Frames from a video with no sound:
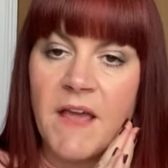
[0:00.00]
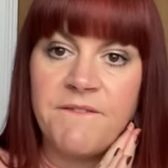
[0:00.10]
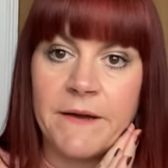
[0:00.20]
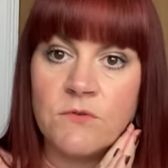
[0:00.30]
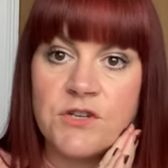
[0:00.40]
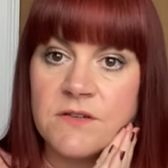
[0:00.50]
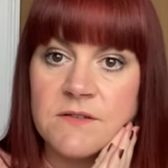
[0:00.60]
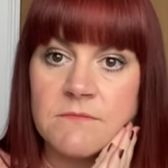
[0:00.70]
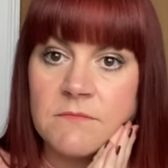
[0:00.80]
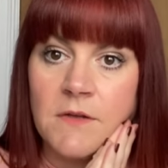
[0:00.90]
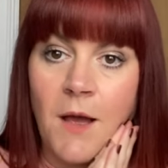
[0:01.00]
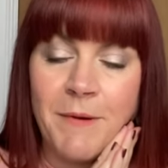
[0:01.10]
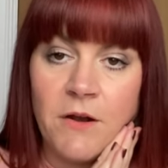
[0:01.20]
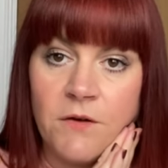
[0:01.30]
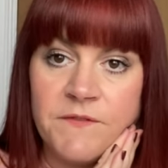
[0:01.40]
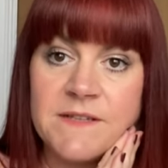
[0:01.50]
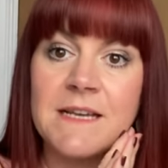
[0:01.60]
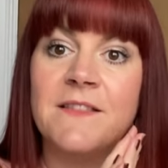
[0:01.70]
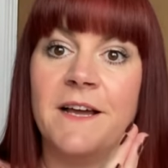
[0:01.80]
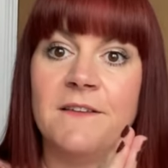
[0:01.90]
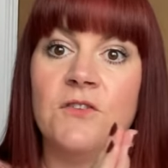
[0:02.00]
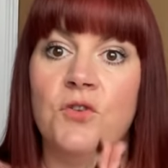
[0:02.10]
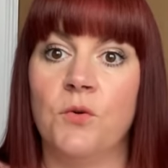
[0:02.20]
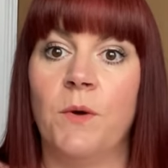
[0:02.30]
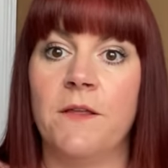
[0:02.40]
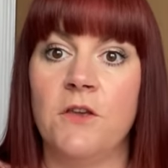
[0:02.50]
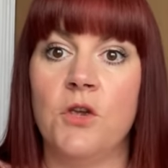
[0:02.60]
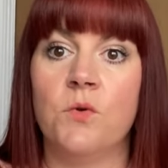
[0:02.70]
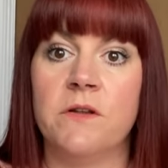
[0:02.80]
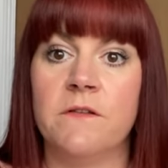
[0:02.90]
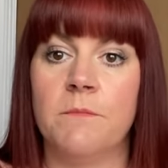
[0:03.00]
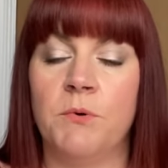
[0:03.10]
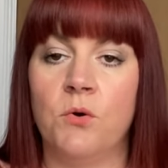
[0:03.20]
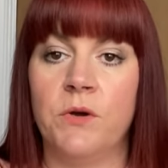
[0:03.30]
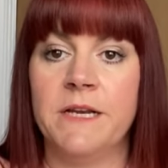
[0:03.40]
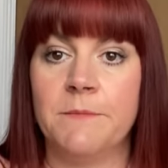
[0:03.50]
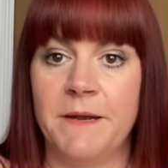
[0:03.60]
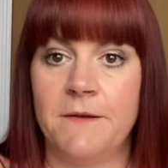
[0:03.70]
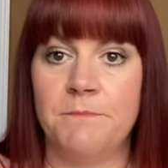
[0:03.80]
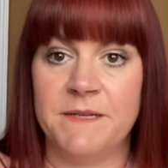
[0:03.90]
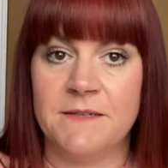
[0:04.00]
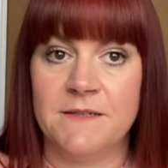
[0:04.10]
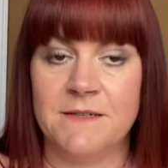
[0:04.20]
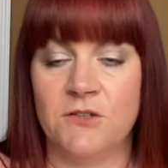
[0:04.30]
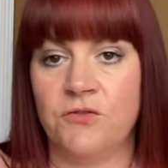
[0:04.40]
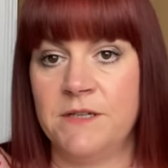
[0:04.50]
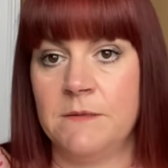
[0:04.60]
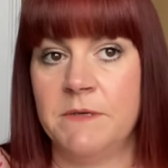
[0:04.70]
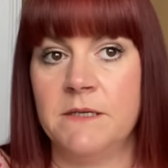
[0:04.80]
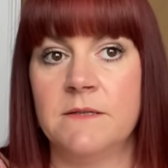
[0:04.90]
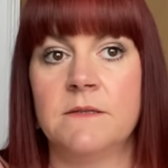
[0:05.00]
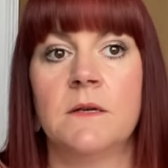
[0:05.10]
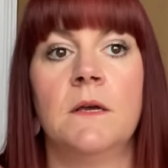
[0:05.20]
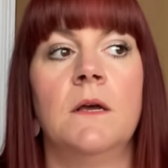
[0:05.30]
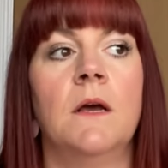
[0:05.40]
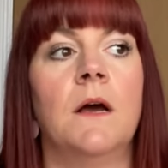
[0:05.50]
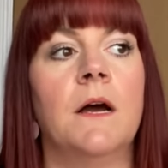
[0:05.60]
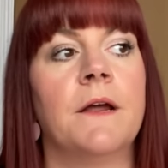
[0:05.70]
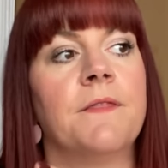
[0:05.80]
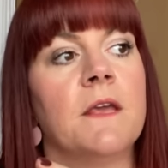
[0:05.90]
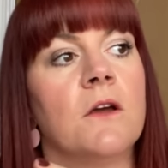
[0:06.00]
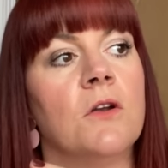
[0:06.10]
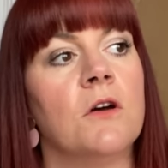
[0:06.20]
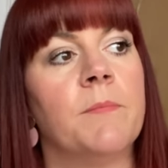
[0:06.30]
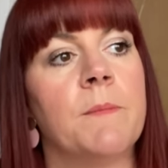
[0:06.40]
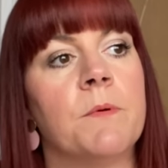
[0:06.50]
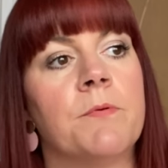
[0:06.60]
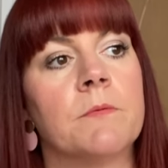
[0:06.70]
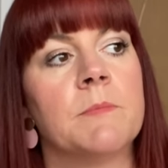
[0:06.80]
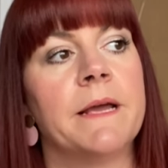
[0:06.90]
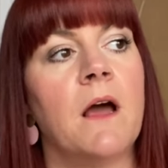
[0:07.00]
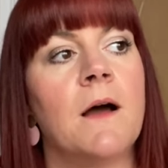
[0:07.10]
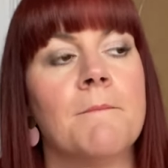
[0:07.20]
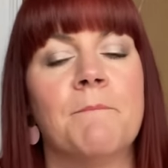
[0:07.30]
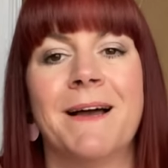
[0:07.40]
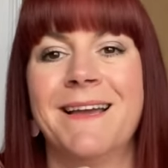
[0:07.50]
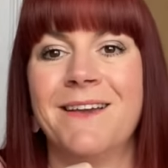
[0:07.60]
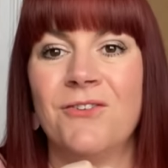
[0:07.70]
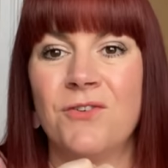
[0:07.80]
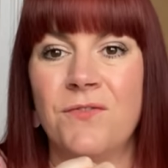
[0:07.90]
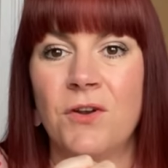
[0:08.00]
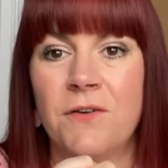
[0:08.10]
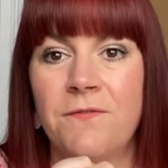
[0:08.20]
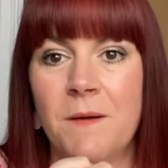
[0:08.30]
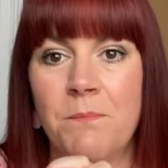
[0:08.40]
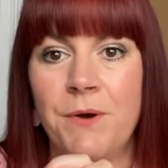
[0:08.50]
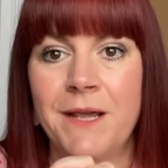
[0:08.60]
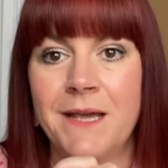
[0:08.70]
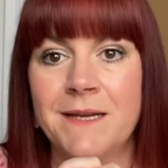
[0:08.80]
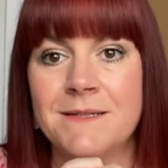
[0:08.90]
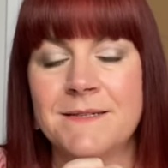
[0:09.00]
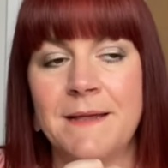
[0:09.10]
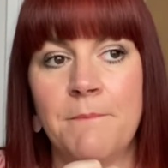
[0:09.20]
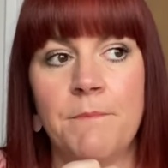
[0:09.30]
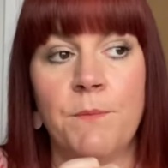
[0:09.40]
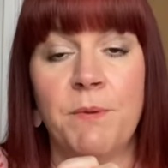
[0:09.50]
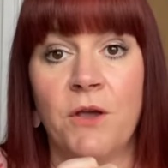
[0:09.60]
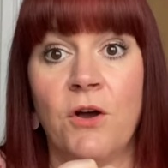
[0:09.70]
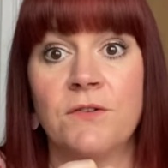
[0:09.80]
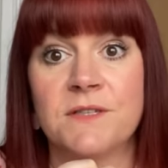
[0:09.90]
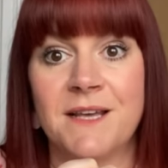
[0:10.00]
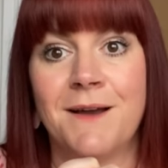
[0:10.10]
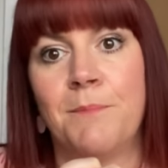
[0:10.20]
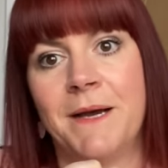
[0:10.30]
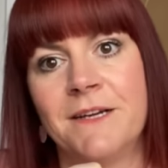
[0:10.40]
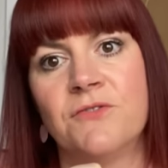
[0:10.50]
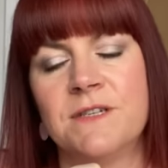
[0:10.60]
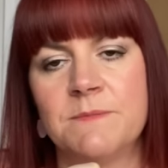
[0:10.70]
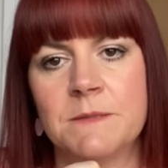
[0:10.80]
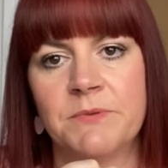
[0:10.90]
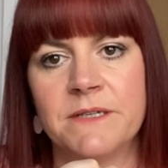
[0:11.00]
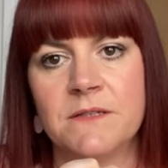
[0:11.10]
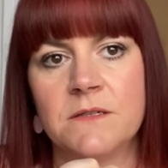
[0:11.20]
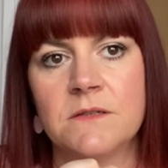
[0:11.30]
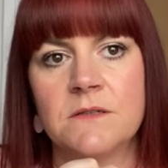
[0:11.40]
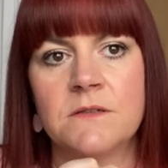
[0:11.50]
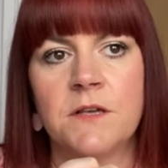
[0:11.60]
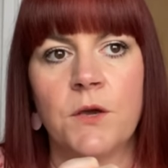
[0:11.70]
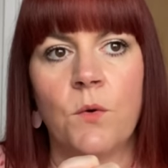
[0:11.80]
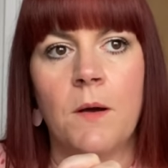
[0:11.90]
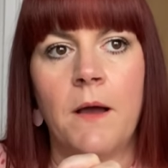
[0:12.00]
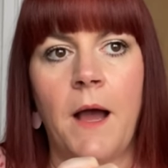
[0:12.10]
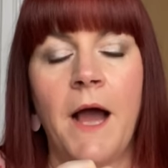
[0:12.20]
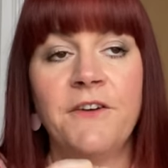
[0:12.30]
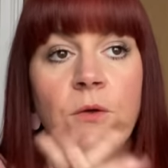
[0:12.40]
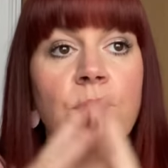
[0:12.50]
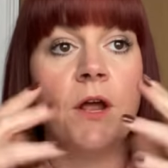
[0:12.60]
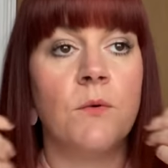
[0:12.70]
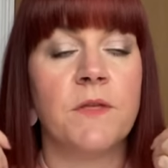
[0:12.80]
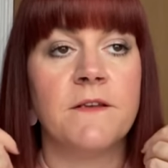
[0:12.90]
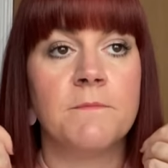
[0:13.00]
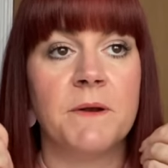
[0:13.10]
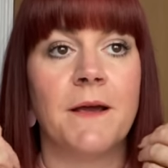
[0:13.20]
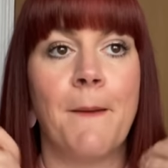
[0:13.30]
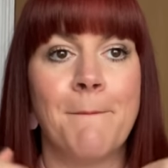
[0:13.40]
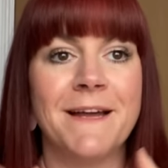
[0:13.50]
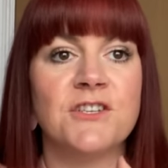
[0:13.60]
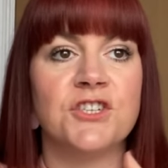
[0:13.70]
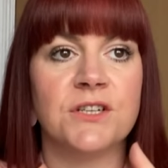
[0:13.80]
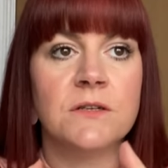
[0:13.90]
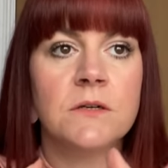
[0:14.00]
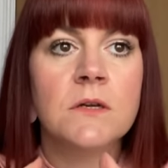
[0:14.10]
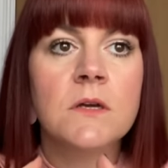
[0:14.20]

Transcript: vouchers. I mean, obviously, that is another way that you can support independent businesses at Christmas. I think a lot of people probably aren't buying an awful lot of fabric in December because they are buying Christmas presents. So I don't know this, but I imagine